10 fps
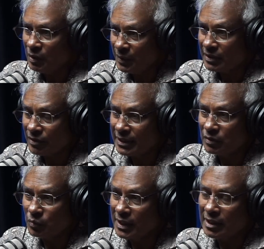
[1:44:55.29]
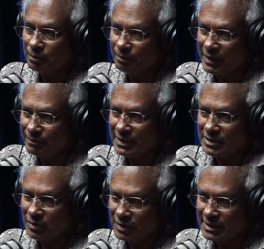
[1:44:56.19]
where we are trying to work out
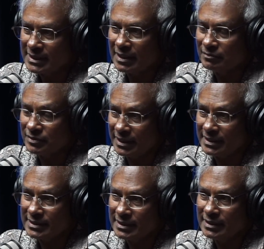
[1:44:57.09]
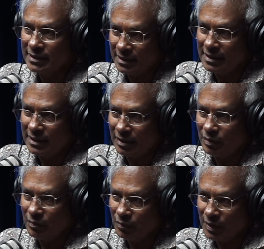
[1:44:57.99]
papers on this kind of things.
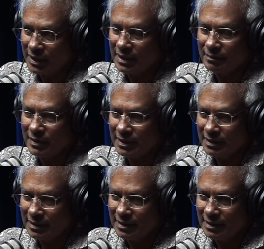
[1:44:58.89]
Working, but